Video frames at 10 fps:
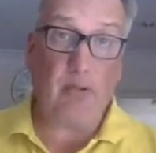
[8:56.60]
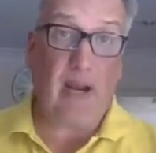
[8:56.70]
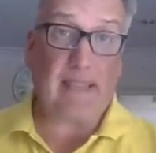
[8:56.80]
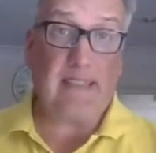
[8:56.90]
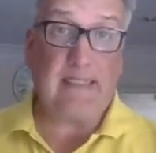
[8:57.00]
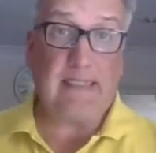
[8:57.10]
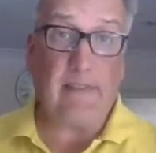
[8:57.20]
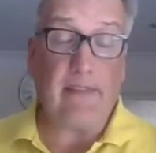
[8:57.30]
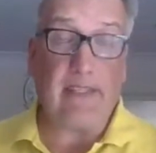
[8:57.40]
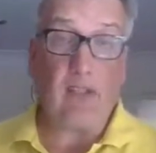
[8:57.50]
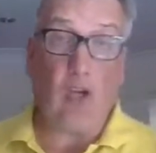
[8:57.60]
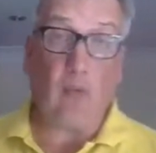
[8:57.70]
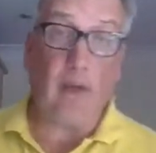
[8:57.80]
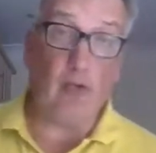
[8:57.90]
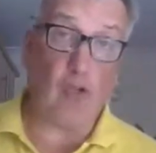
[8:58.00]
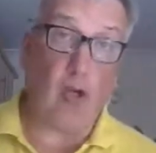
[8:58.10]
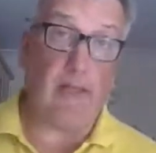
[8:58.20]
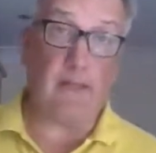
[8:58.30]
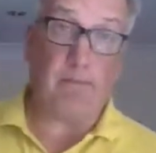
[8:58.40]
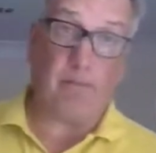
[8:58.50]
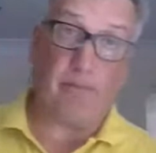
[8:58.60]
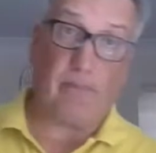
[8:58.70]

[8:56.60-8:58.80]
practices and things along those lines.